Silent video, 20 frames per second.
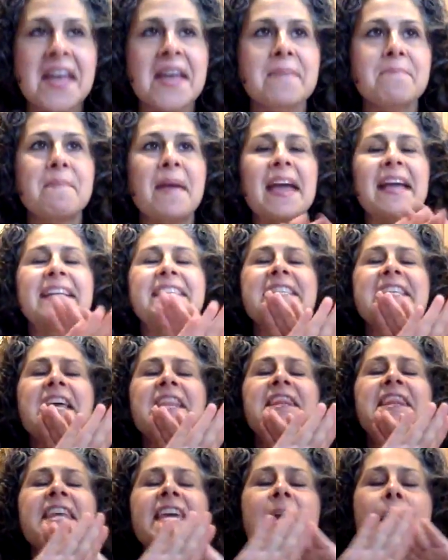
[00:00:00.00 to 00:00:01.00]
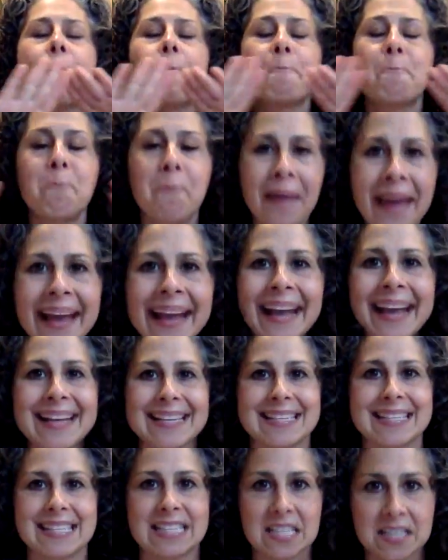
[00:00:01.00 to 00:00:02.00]
makes the
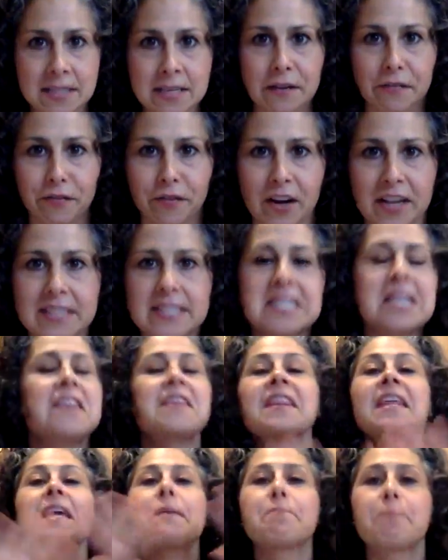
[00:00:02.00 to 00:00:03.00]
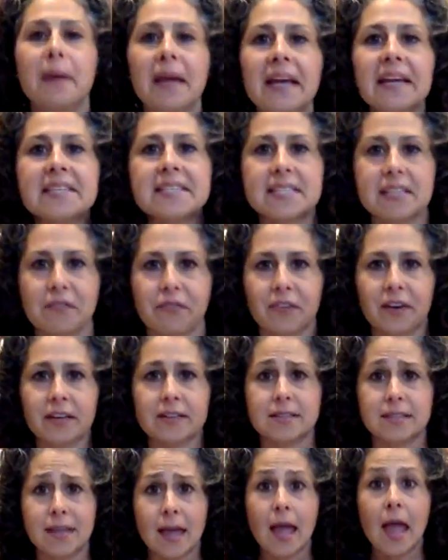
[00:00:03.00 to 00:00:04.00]
biggest difference. The biggest
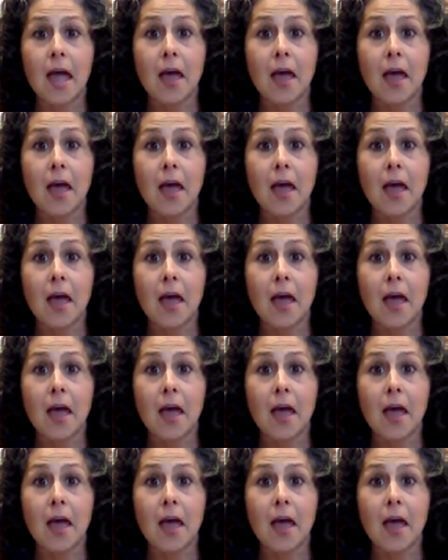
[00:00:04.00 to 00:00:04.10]
difference.